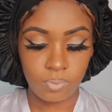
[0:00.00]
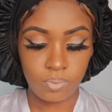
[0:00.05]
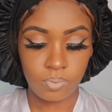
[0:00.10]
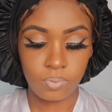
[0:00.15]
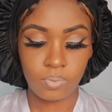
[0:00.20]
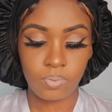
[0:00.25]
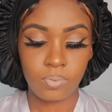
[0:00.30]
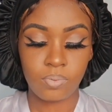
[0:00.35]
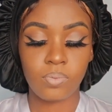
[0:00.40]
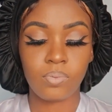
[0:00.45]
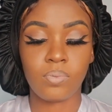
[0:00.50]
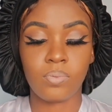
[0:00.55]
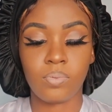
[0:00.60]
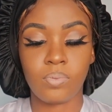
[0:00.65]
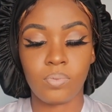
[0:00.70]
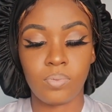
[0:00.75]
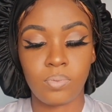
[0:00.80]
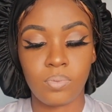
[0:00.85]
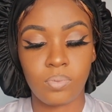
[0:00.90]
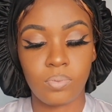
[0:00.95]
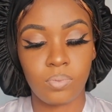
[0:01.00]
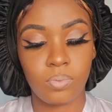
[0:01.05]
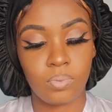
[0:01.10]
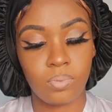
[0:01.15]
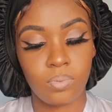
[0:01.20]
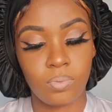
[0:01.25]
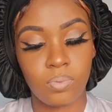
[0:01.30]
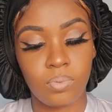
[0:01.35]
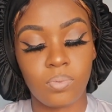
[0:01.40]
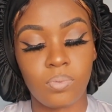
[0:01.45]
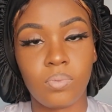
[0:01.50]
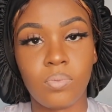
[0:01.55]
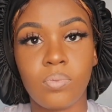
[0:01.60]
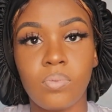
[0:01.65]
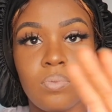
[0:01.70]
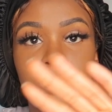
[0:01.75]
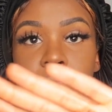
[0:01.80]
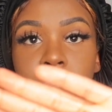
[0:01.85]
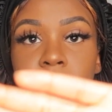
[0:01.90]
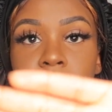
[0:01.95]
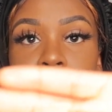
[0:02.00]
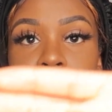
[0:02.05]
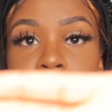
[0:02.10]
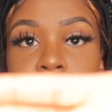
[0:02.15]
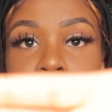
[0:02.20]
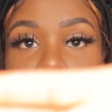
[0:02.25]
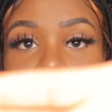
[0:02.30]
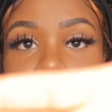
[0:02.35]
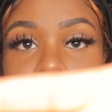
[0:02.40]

And then we have our Cheech